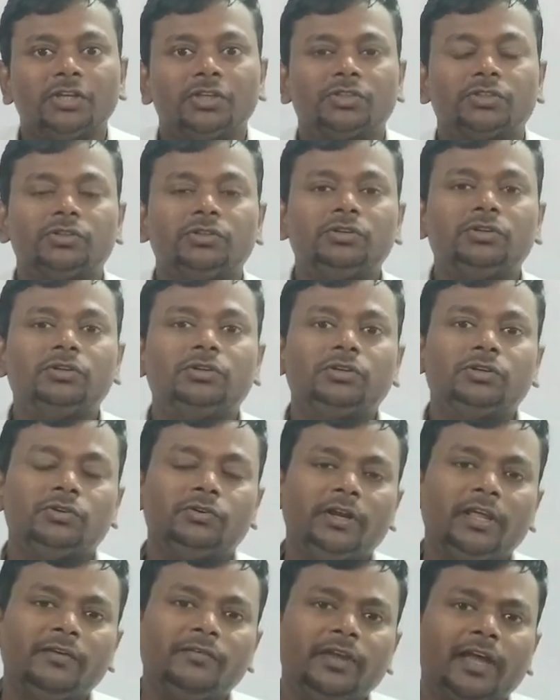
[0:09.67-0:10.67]
So
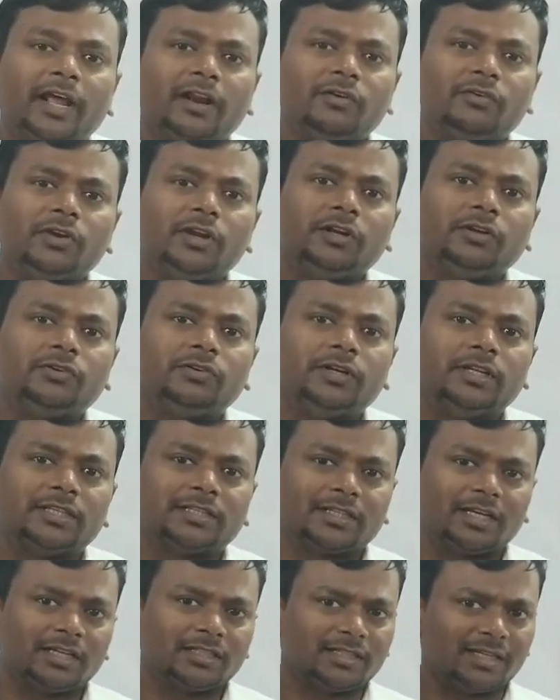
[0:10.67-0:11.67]
today we are going to
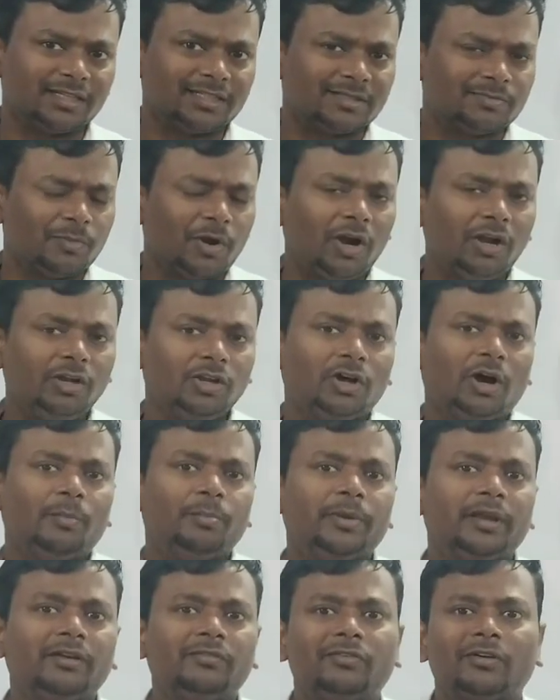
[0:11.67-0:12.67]
discuss a small
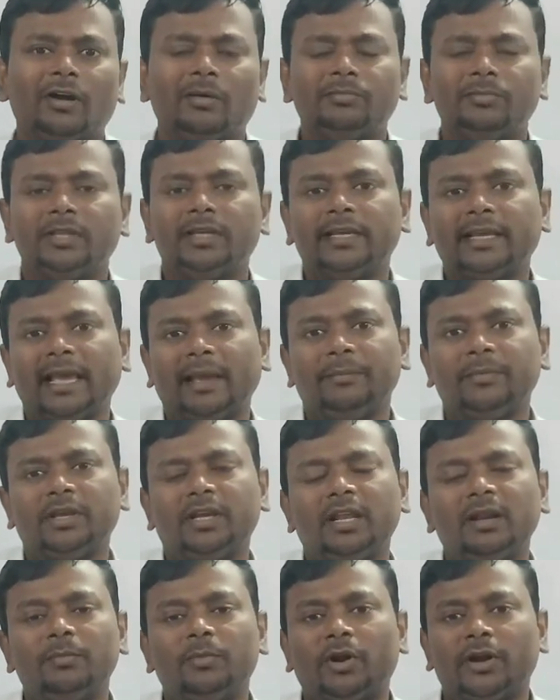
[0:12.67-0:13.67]
topic from the
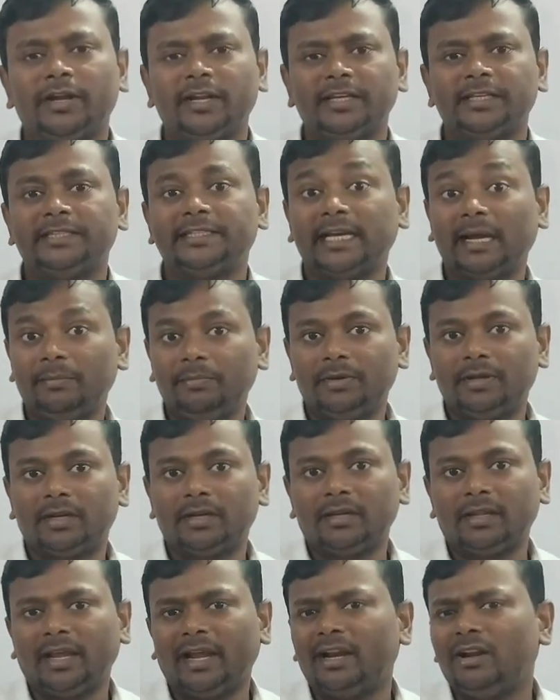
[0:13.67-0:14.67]
chemical bonding
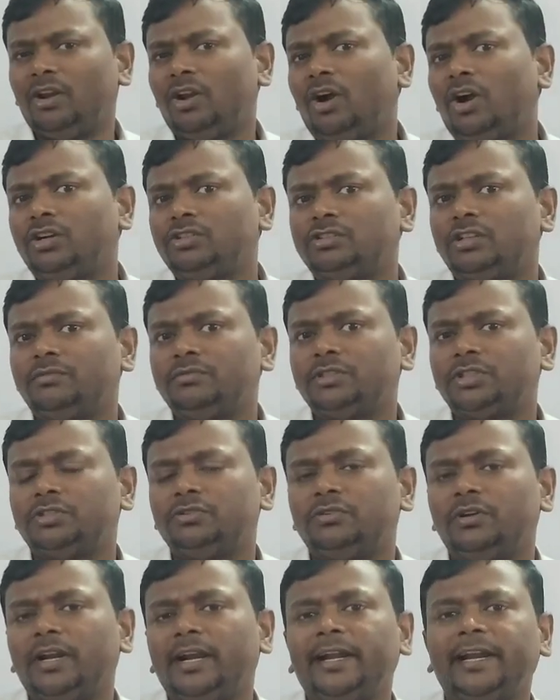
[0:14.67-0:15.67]
chapter, and lots of
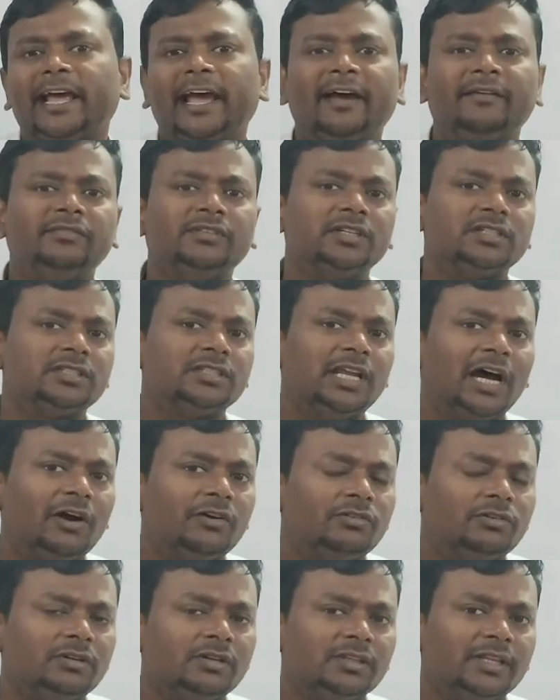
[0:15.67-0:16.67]
students have this
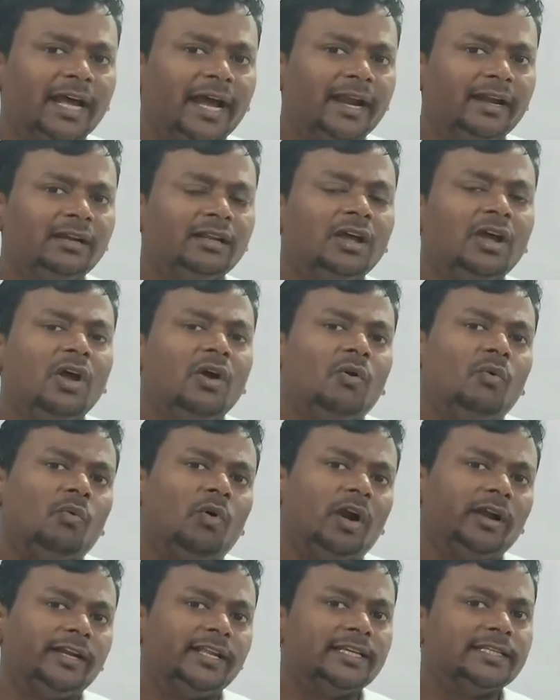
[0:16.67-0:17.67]
doubt that
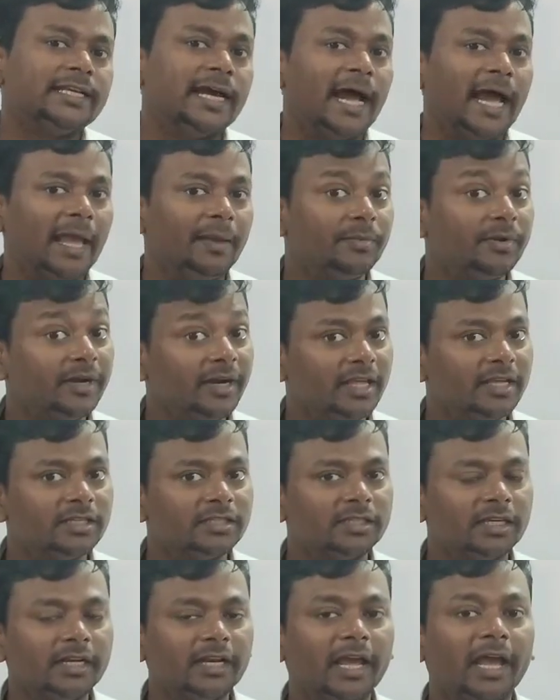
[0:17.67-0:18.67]
what is
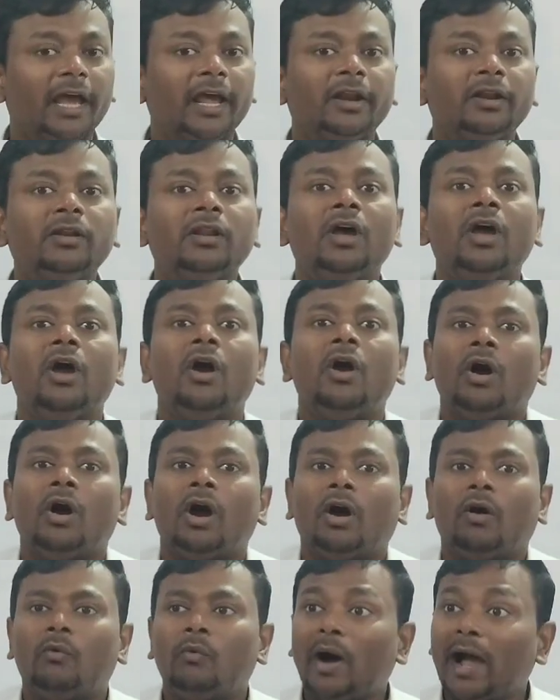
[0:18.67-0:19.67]
hybridization and
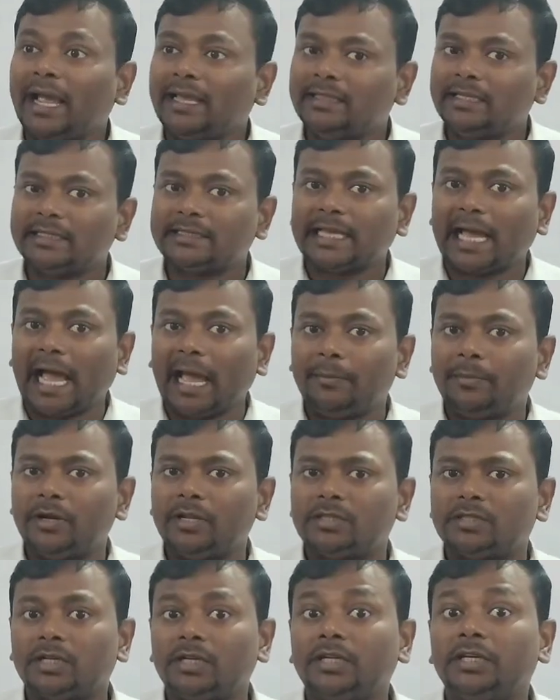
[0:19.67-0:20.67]
why this
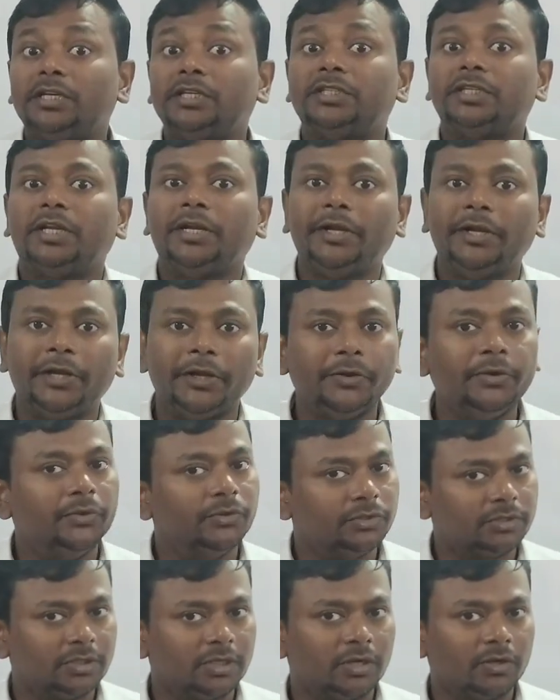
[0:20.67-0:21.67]
hybridization is
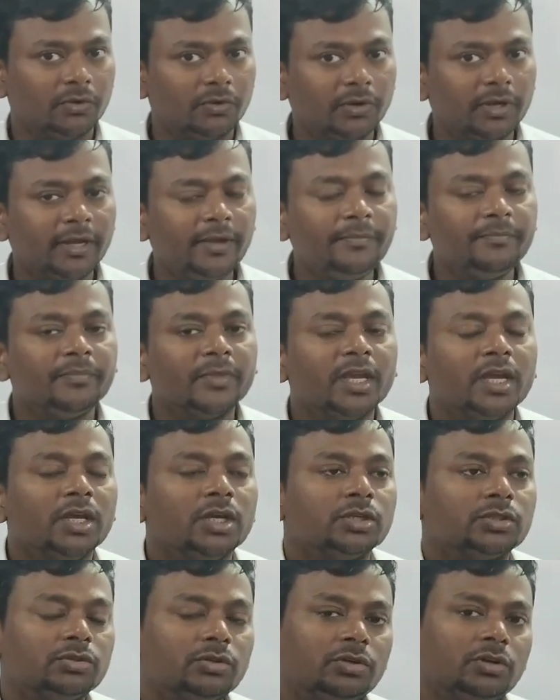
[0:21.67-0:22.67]
introduced. Okay,
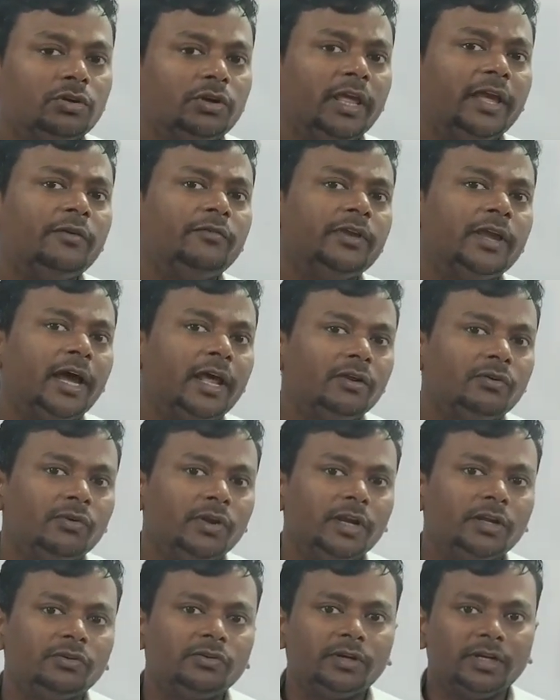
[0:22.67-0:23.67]
so today we are
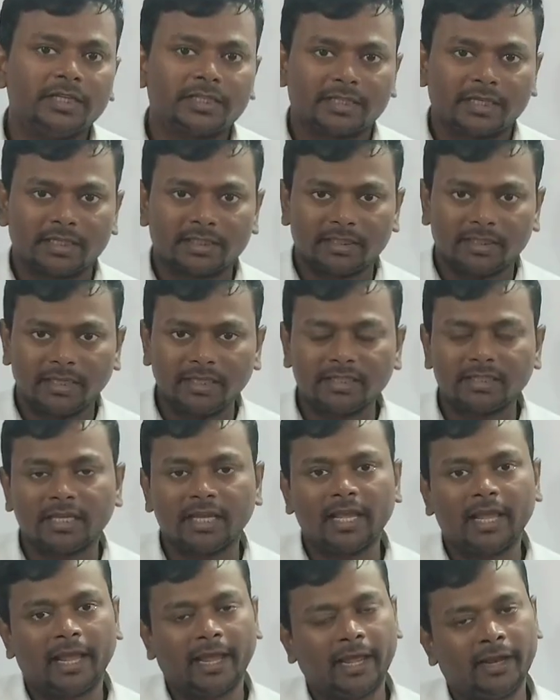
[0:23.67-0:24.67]
going to discuss this,
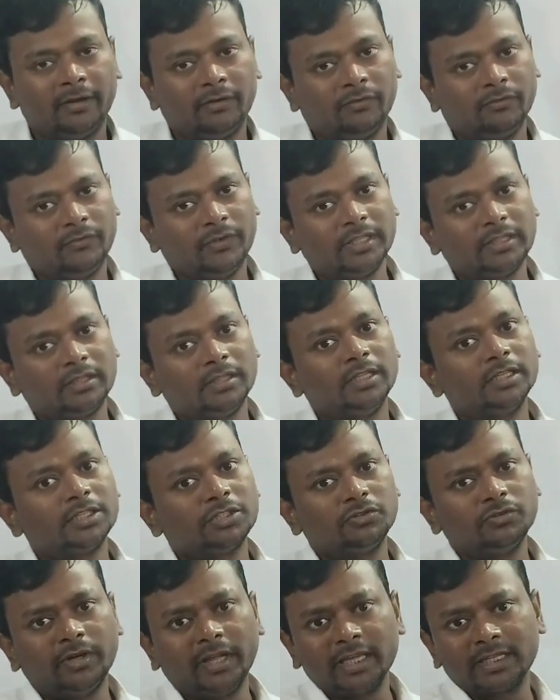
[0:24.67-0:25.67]
and with
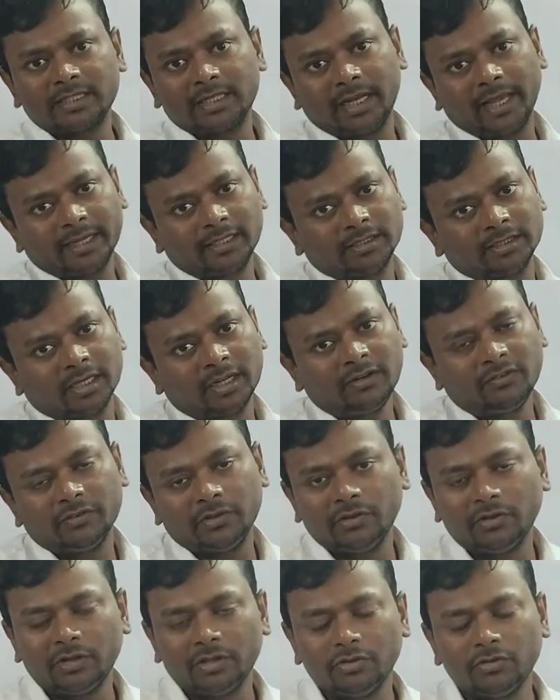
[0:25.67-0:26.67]
this today's lecture
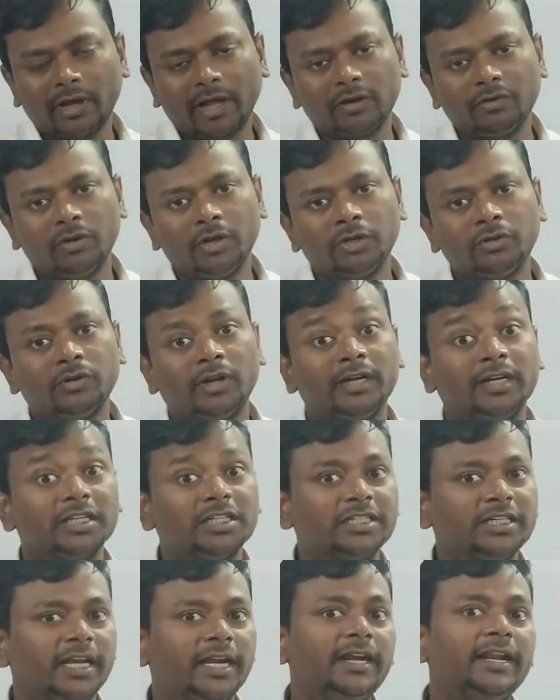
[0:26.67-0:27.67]
you are going to
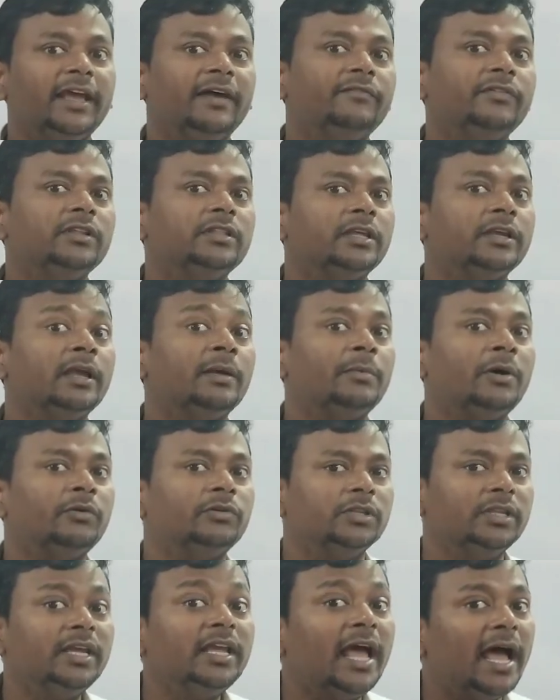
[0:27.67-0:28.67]
understand everything
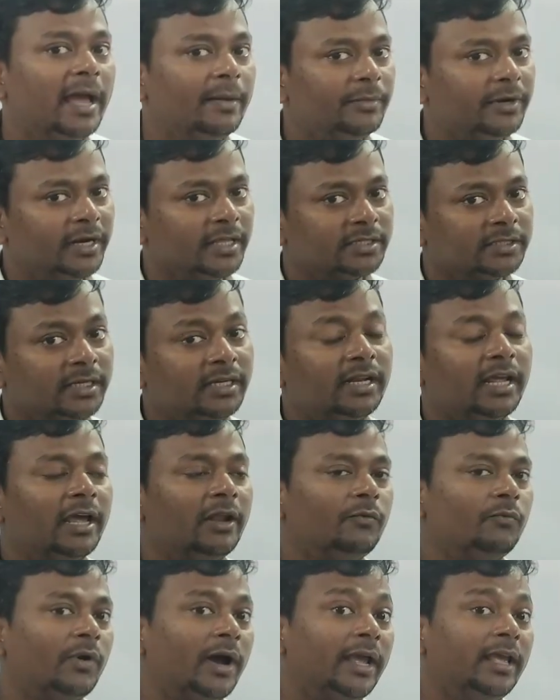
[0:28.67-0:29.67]
about the hybridization
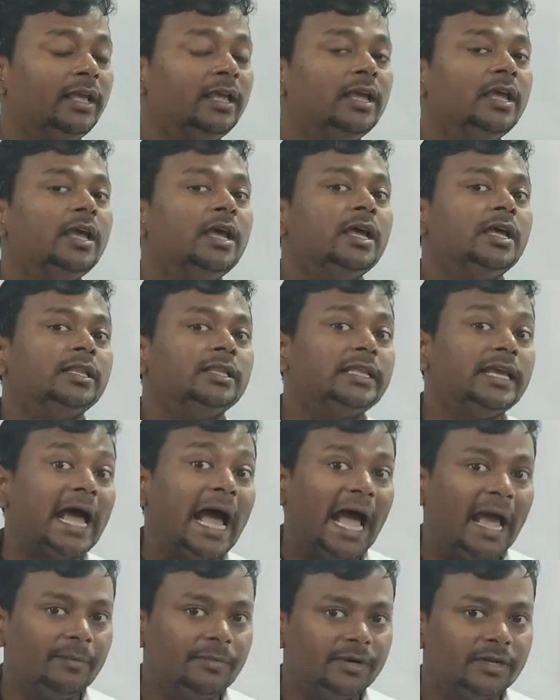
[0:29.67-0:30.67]
and why the
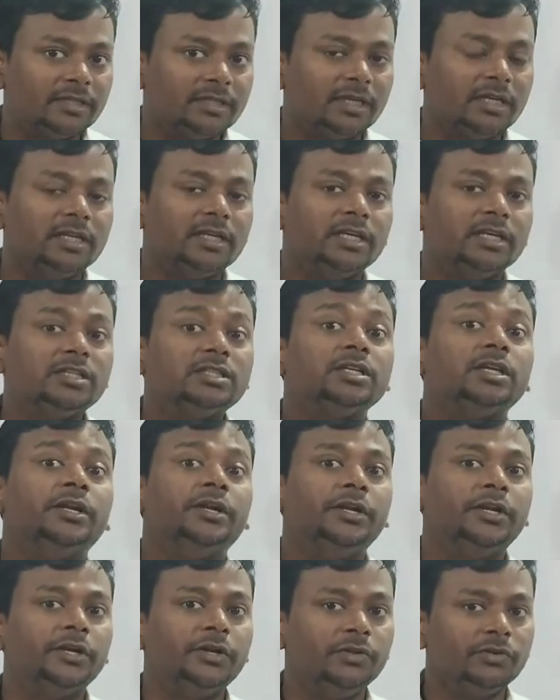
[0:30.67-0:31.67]
hybridization is
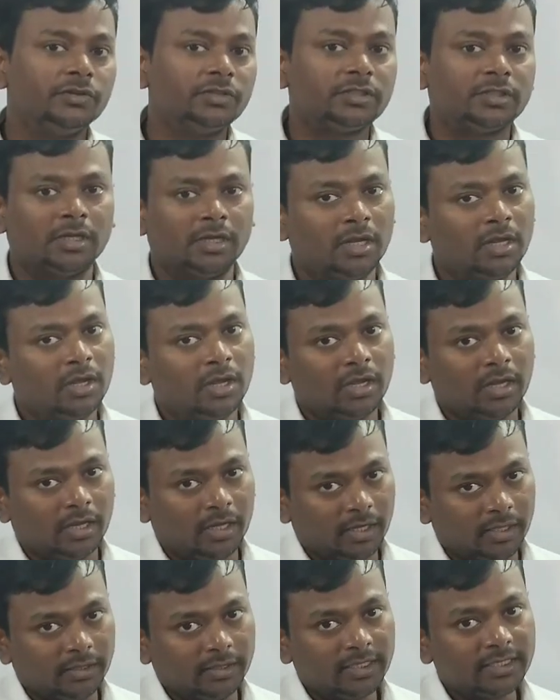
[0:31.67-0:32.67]
introduced
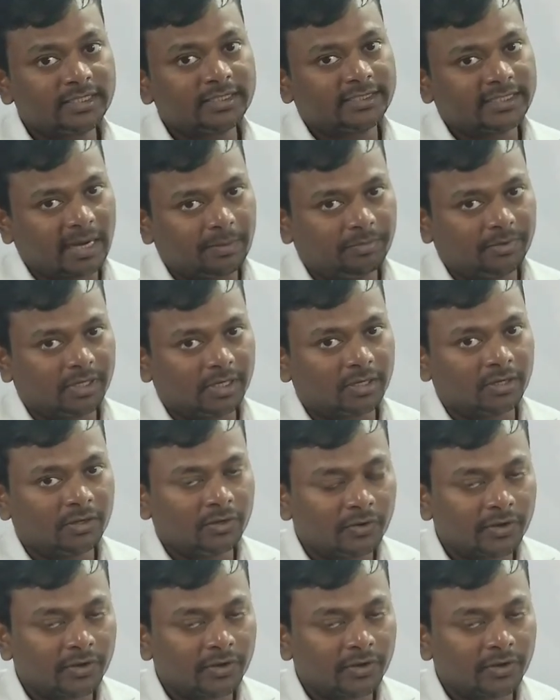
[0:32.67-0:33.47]
in this chapter.